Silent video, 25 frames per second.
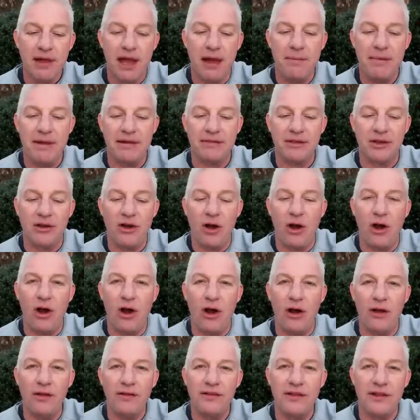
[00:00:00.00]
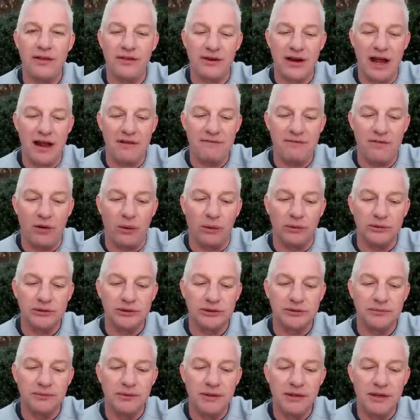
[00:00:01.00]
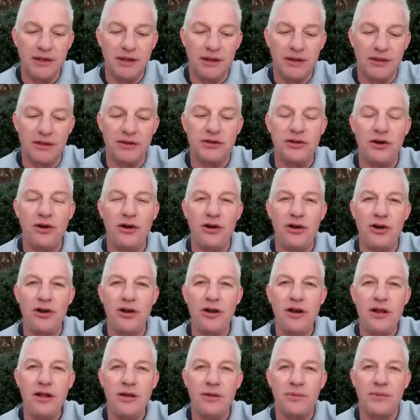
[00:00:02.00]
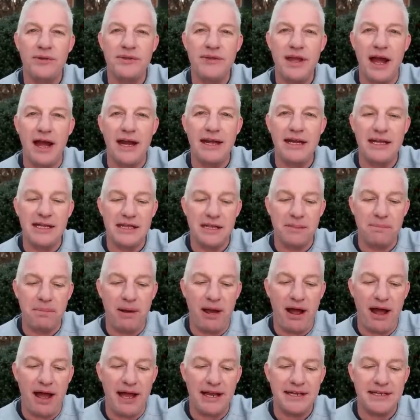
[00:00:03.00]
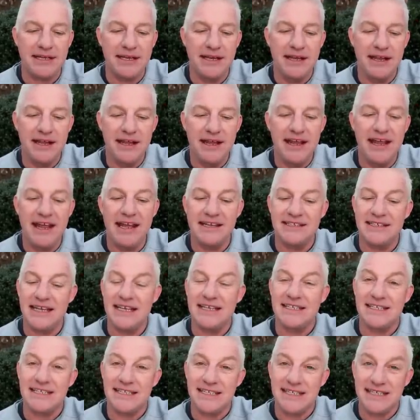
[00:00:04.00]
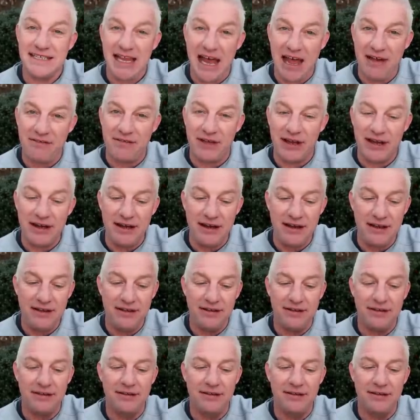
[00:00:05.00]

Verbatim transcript: I make the call, the other guy folds. The turn with 90 in the pot is a 7.